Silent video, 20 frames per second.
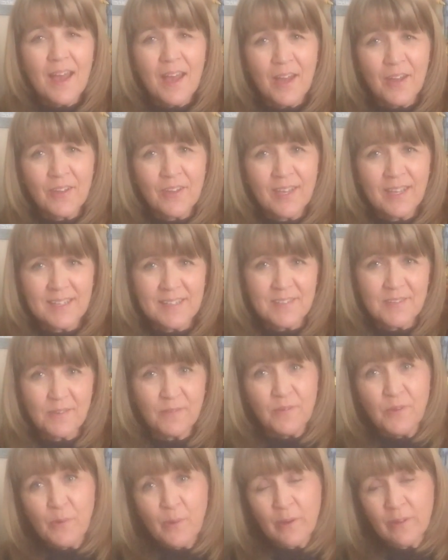Okay, so
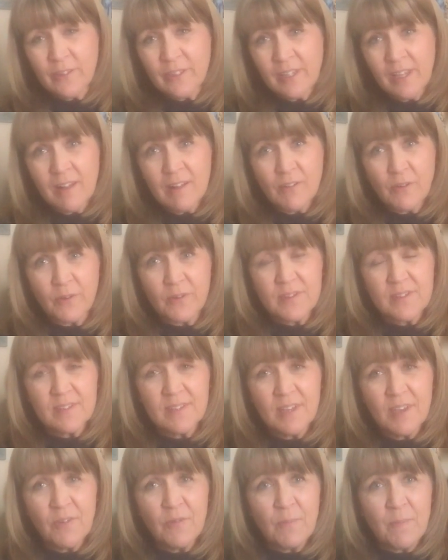if you were looking
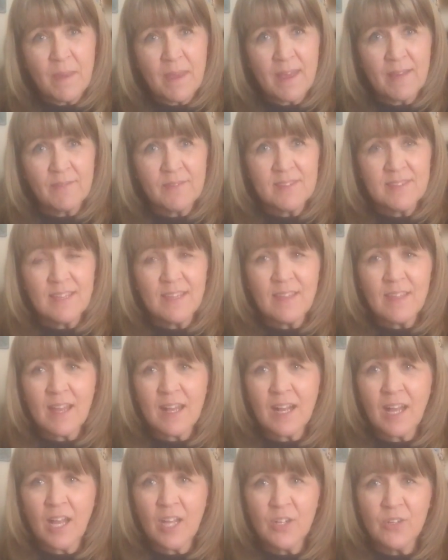closely, you may have seen
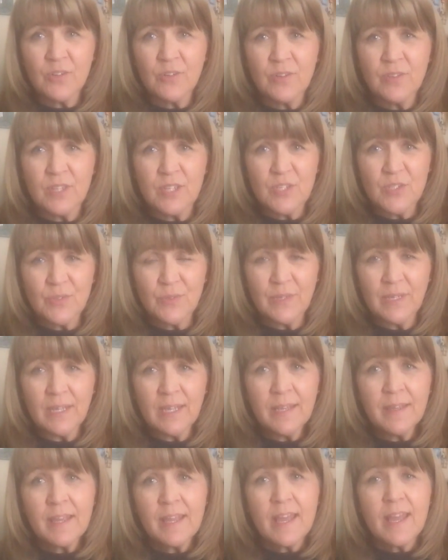that under the
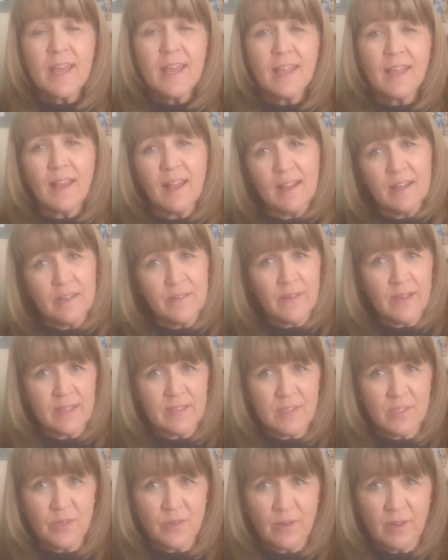tree, kind of
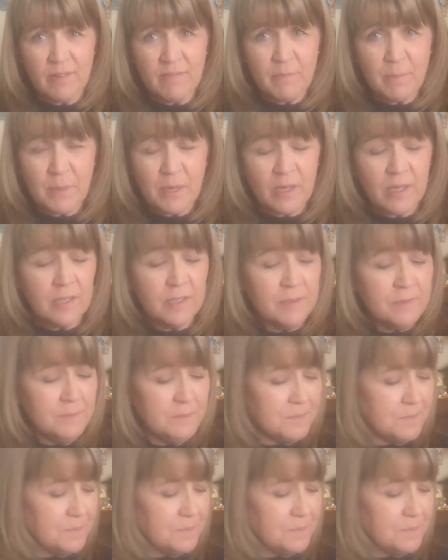as a grave marker.